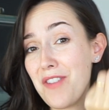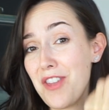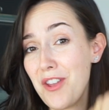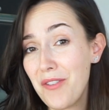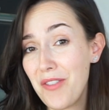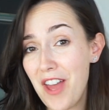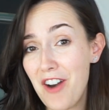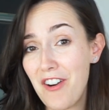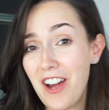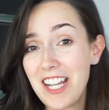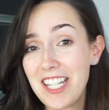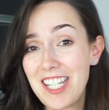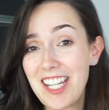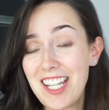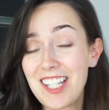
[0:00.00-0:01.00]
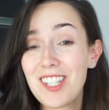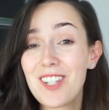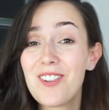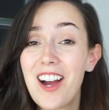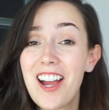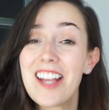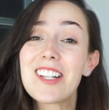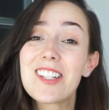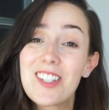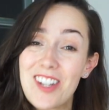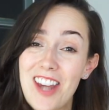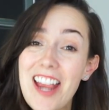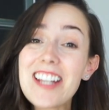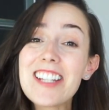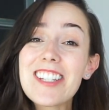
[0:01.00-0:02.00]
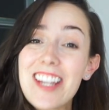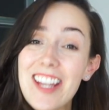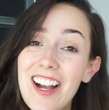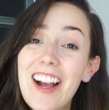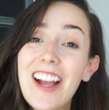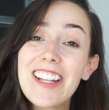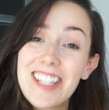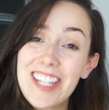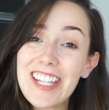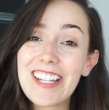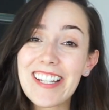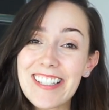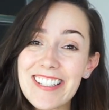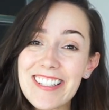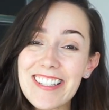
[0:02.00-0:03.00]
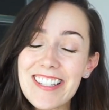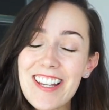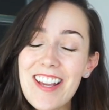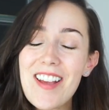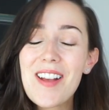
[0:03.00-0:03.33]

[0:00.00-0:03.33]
you their ideas. You are exchanging ideas.